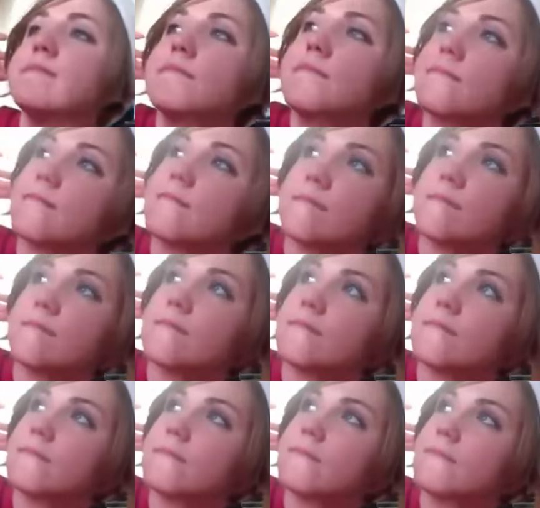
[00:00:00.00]

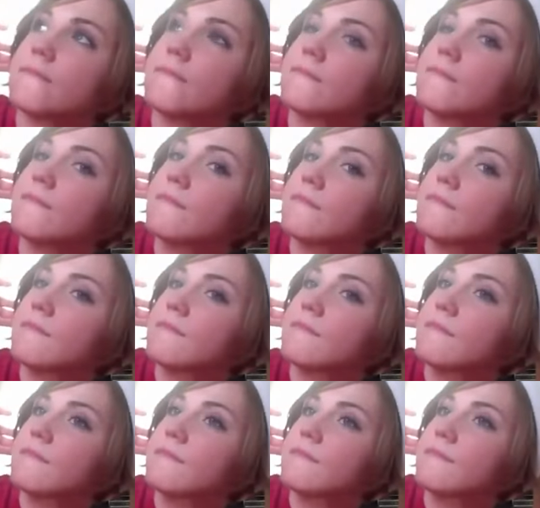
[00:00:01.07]

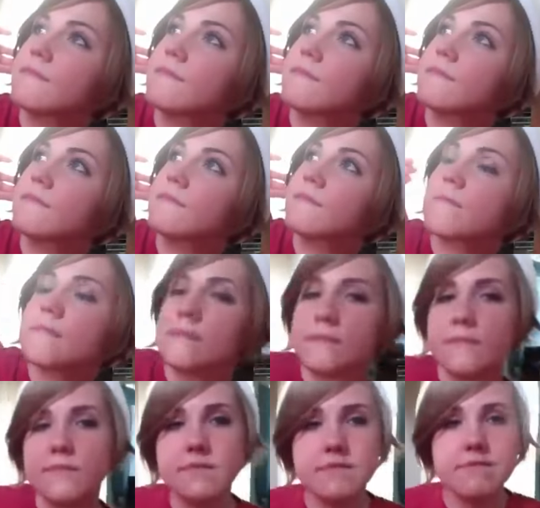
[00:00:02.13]

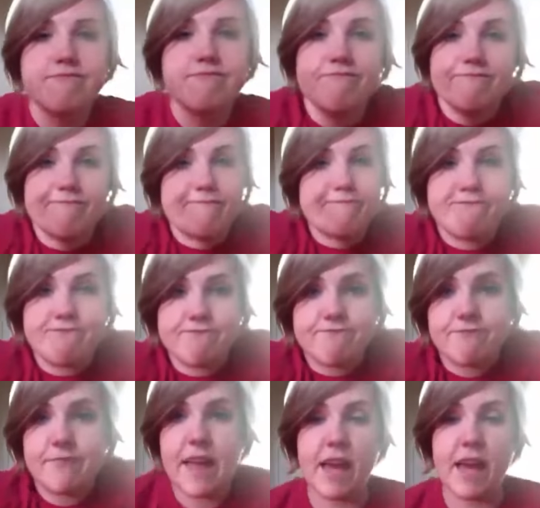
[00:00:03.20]
Nobody speaks.